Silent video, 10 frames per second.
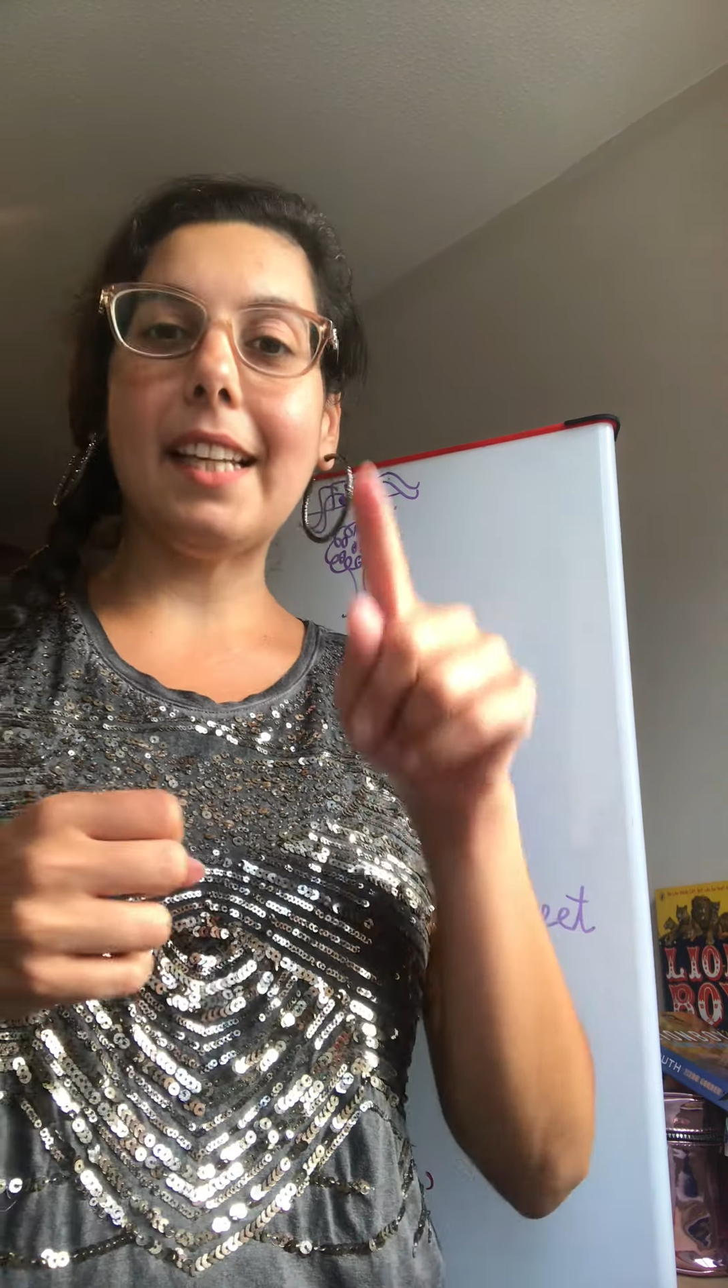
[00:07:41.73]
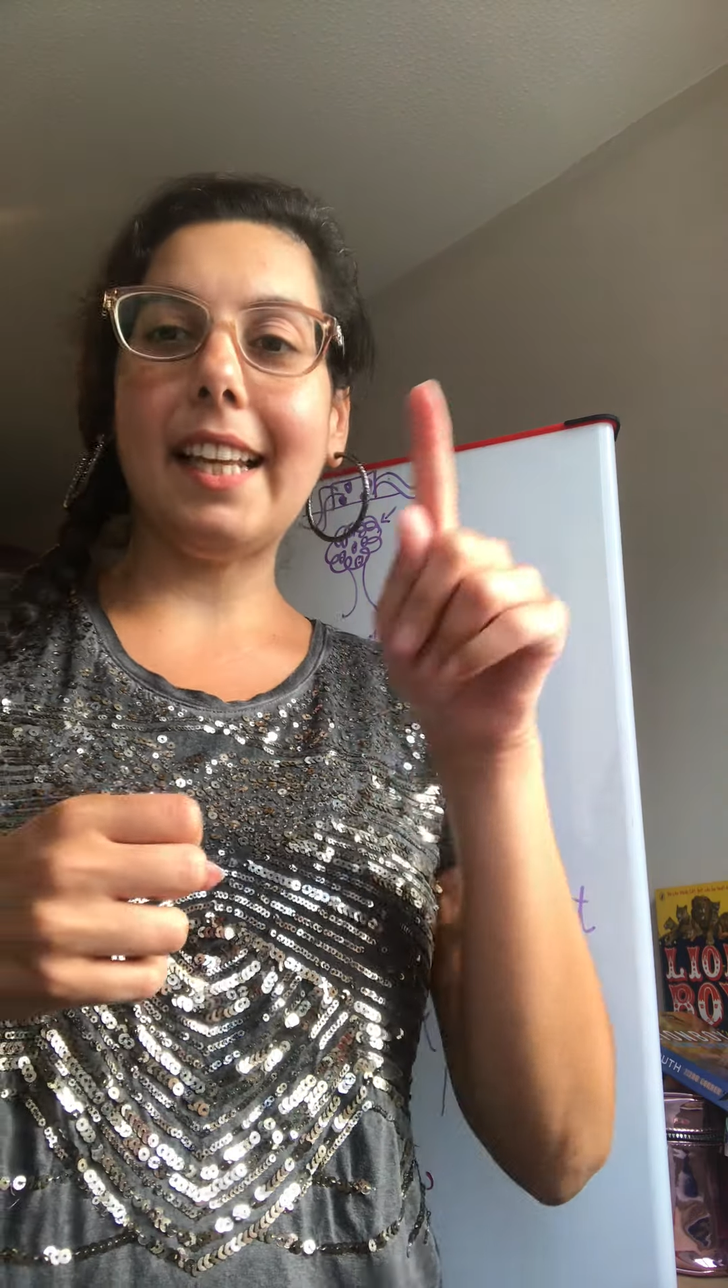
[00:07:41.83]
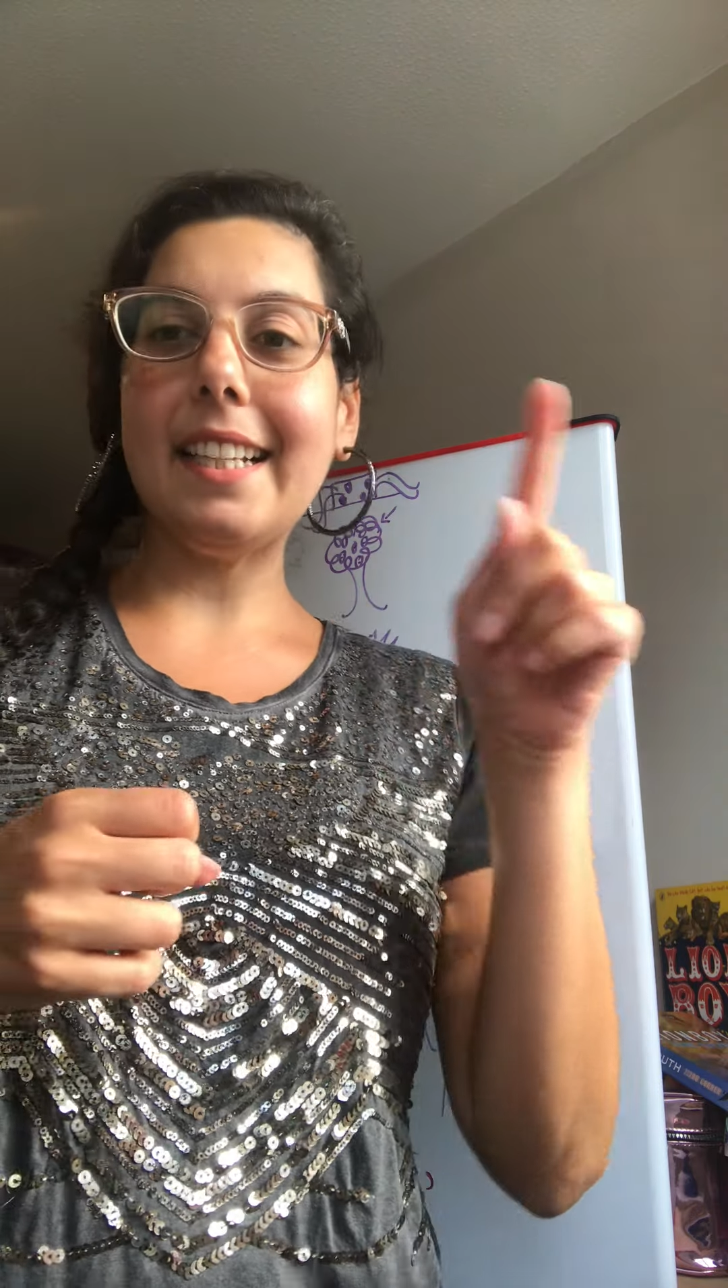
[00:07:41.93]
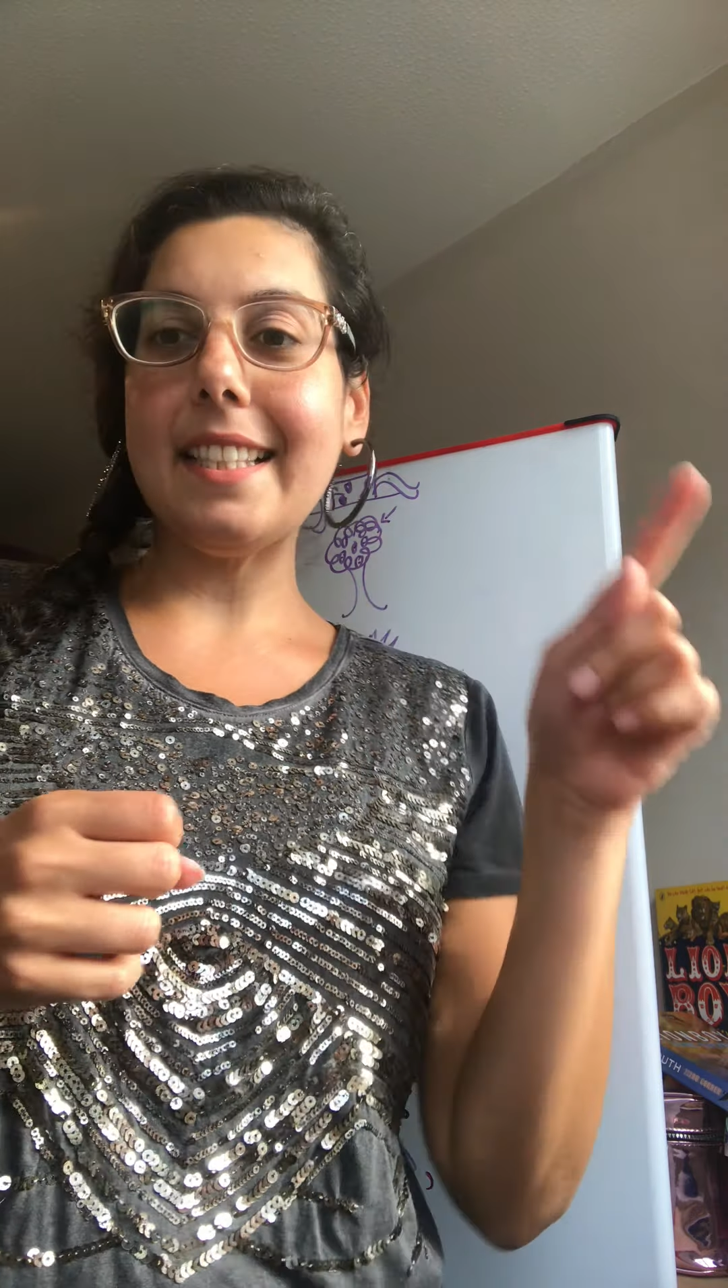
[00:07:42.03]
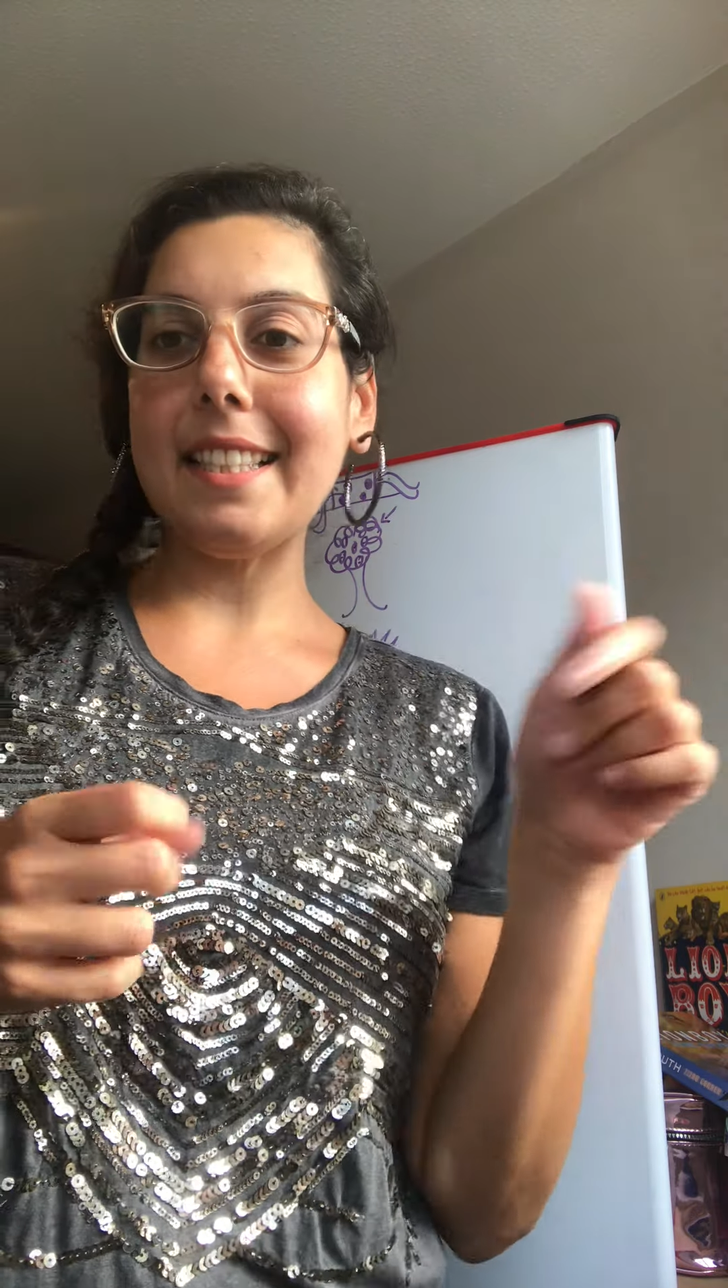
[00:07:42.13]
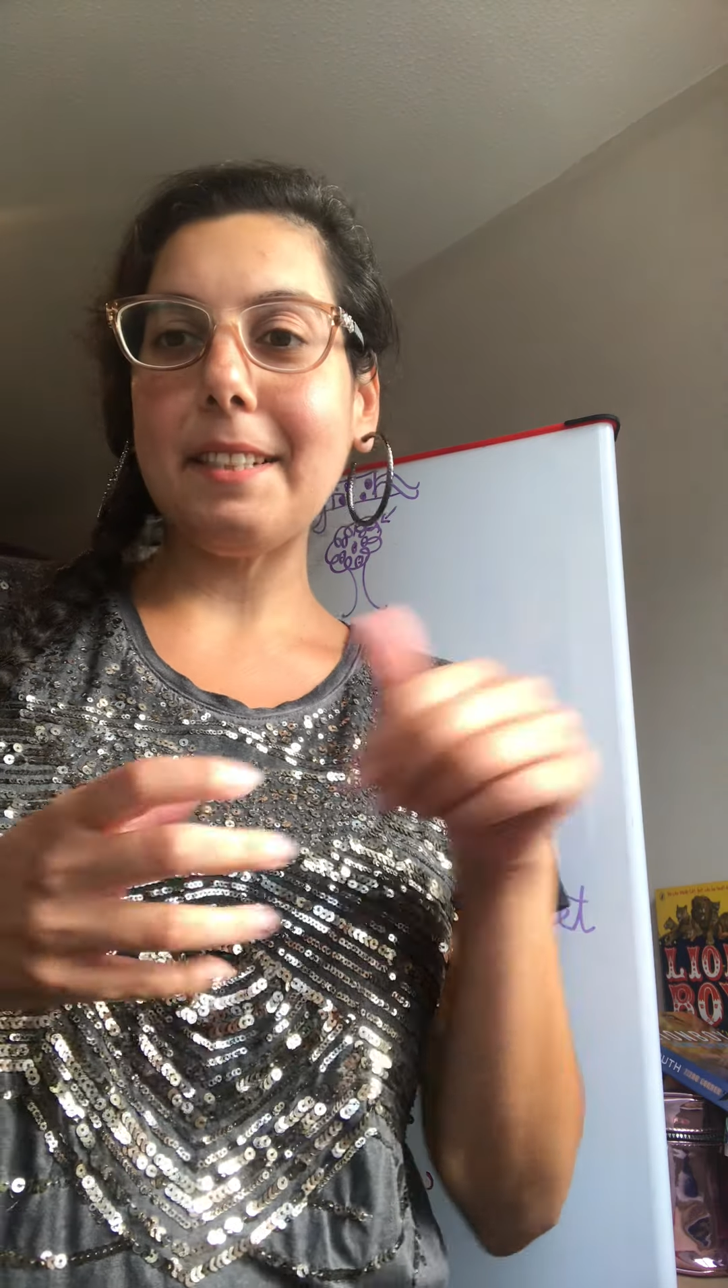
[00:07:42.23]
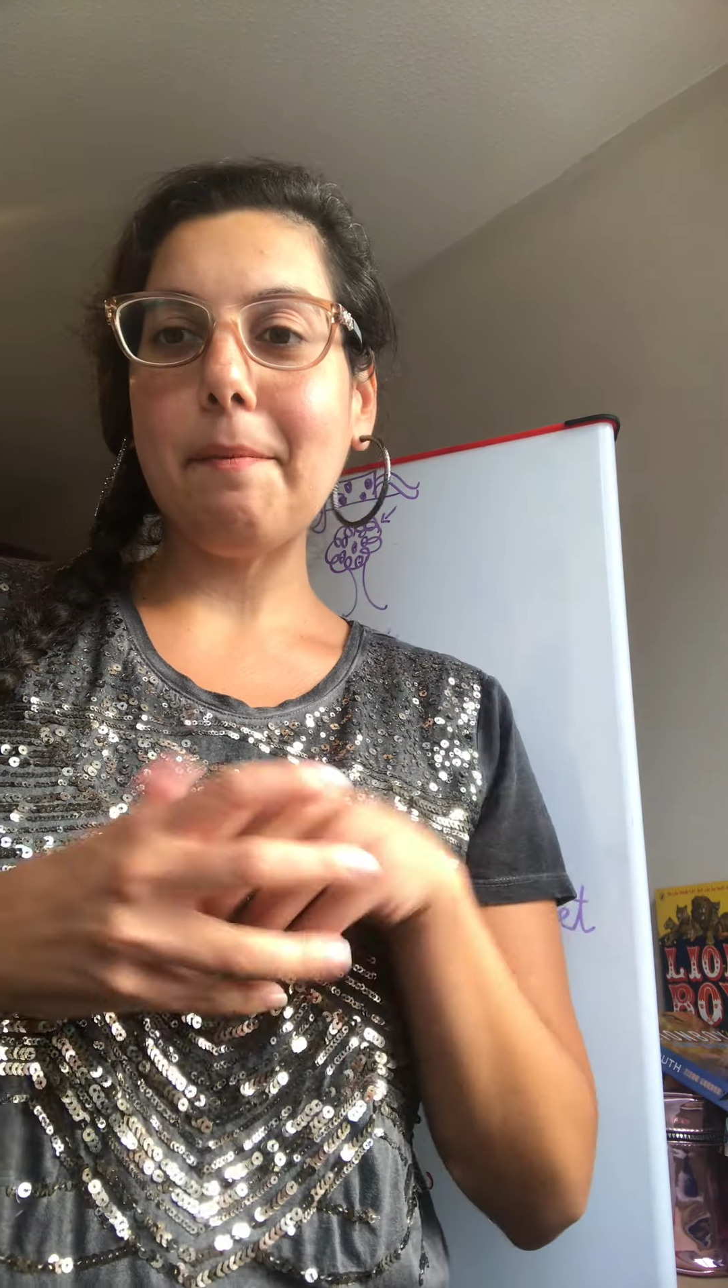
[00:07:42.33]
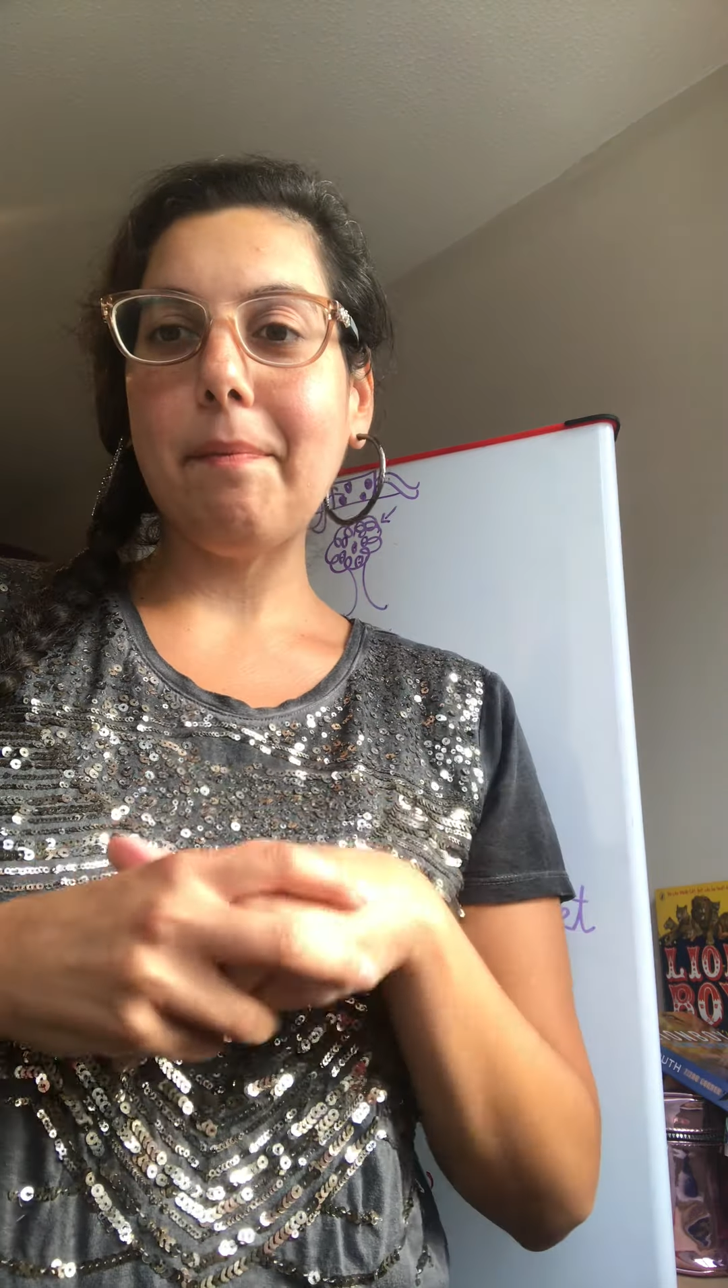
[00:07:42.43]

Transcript: lace,